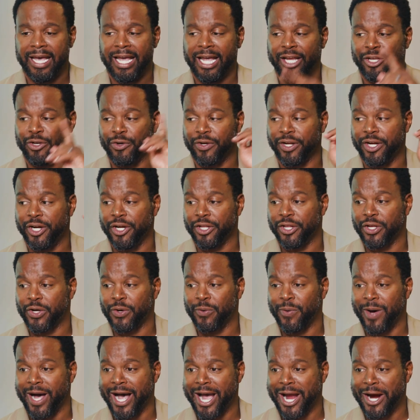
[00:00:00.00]
And you could hear the
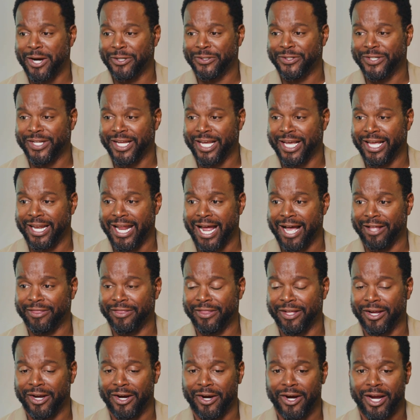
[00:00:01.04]
choir singing out
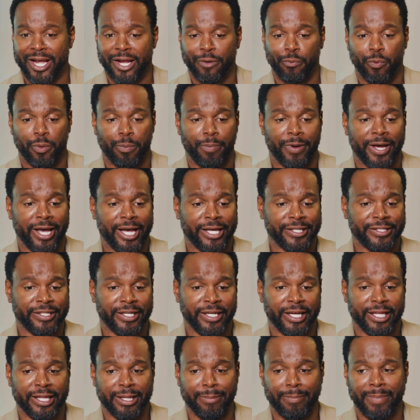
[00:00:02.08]
there, and we're
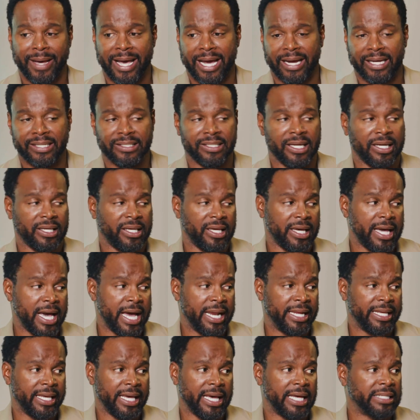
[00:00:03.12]
pacing in the back. He's like, you
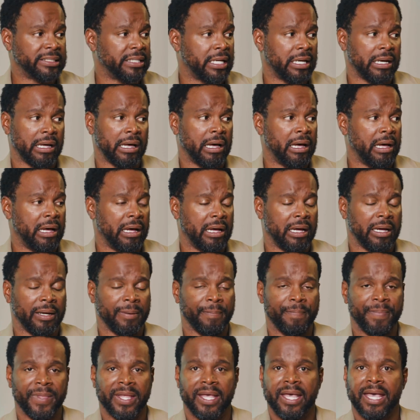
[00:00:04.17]
got it yet? I was like, uh uh-uh.
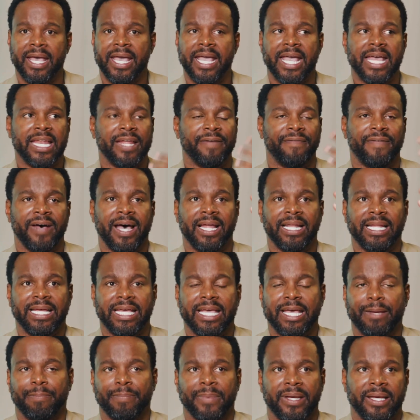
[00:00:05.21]
uh And it finally
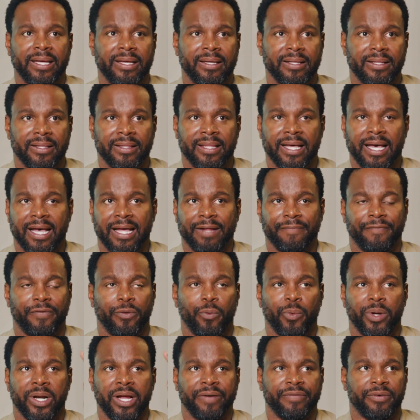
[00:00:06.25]
hit me that
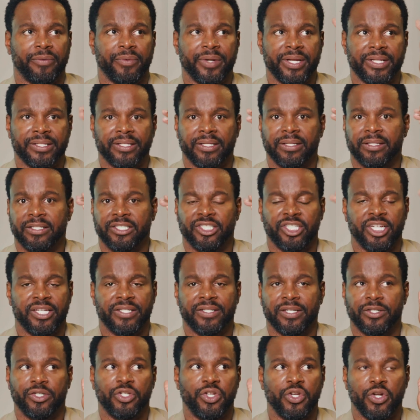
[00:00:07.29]
for whatever reason,
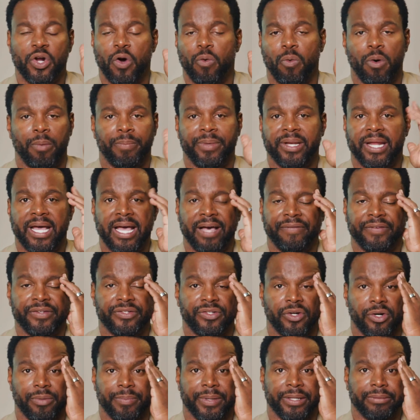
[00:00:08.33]
Jesus, you don't want me to have a
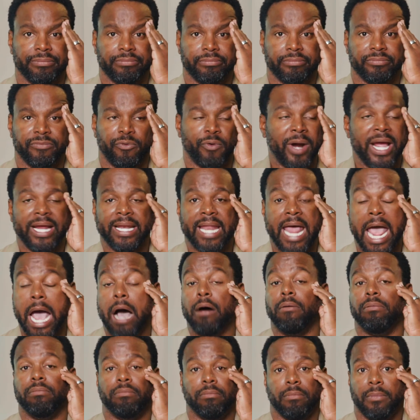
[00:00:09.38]
sermon right
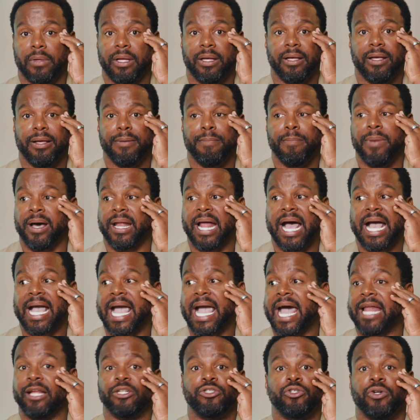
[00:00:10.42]
now but I
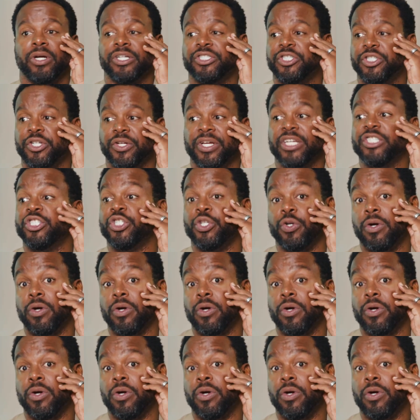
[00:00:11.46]
got to trust you because